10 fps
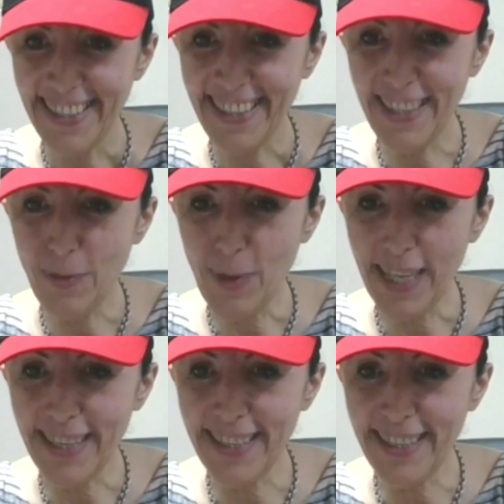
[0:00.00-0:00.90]
Anyway,
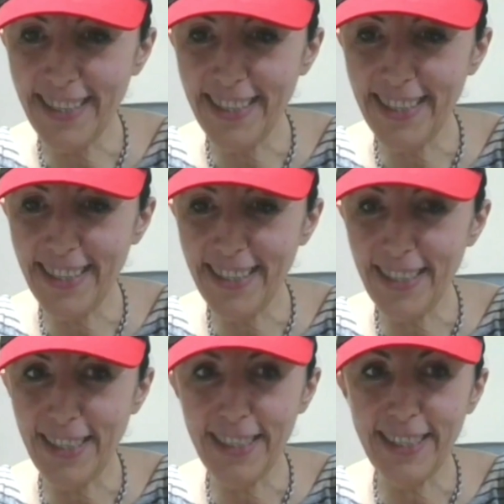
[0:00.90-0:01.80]

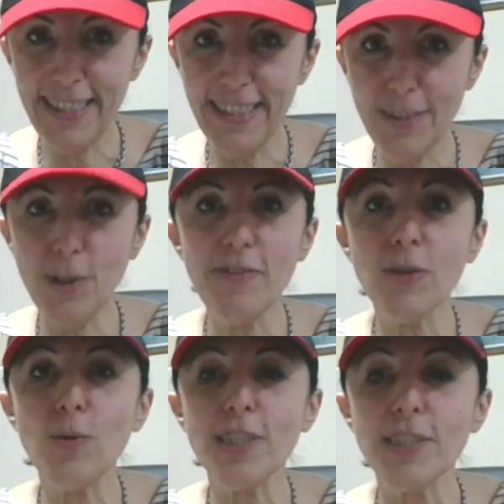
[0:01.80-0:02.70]
do you have any
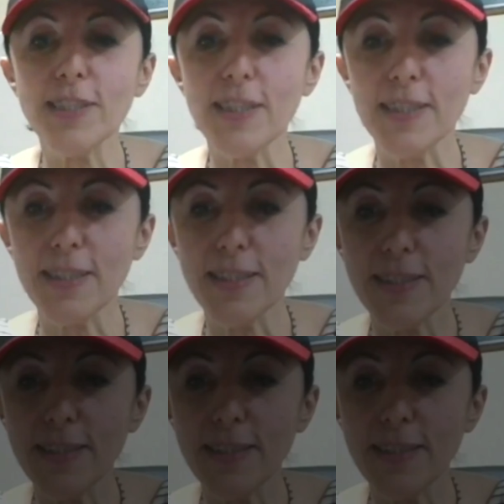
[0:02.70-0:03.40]
questions on this?